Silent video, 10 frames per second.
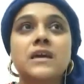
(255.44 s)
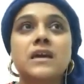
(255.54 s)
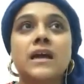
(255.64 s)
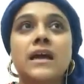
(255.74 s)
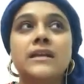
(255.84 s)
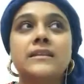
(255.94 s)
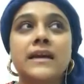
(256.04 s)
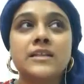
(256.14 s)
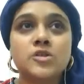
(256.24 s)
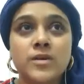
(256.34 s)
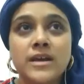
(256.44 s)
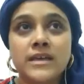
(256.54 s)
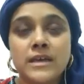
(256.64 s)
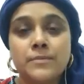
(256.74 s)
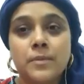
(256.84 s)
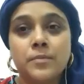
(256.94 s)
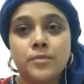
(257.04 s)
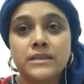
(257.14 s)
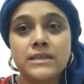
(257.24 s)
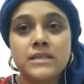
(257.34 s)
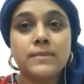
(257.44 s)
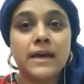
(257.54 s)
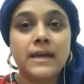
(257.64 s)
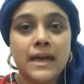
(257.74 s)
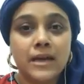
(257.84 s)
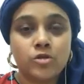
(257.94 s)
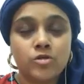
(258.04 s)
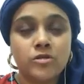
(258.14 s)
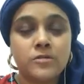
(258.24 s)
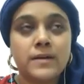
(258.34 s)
And that's when I came up with the SMILE acronym.